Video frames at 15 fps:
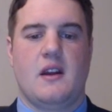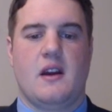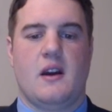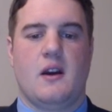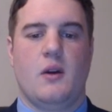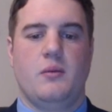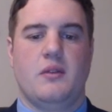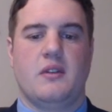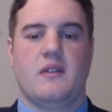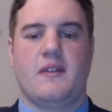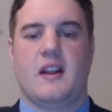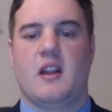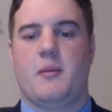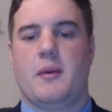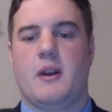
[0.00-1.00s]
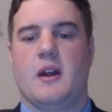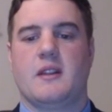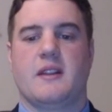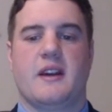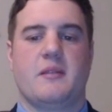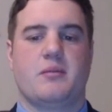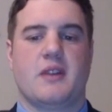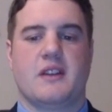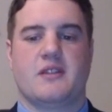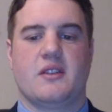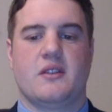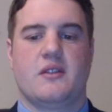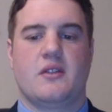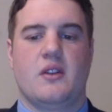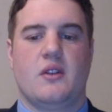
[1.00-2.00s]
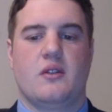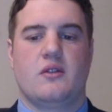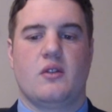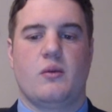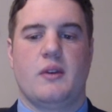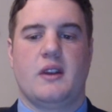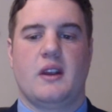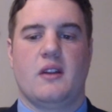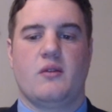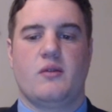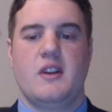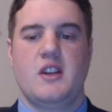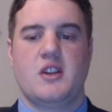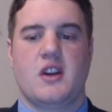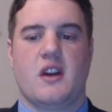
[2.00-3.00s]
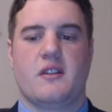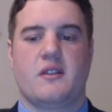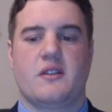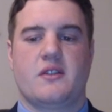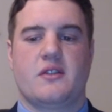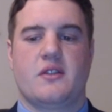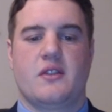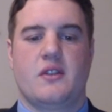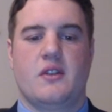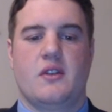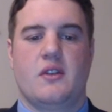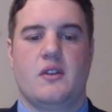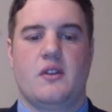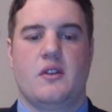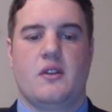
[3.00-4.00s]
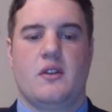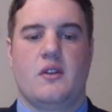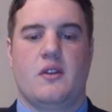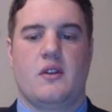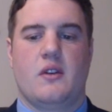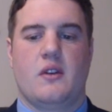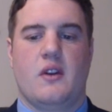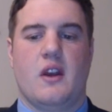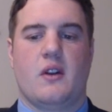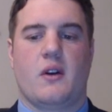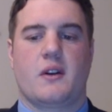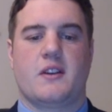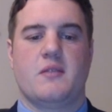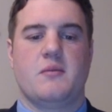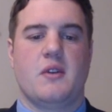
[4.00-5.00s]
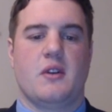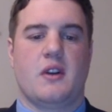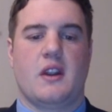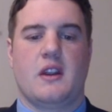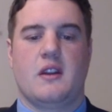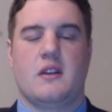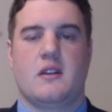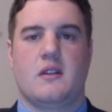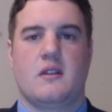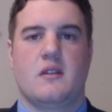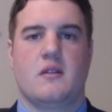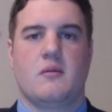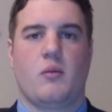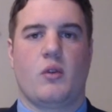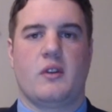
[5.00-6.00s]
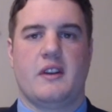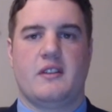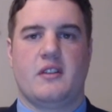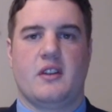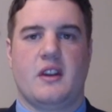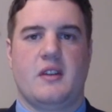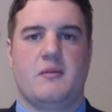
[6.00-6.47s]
I hope to develop an online presence so we can reach others in our community more easily.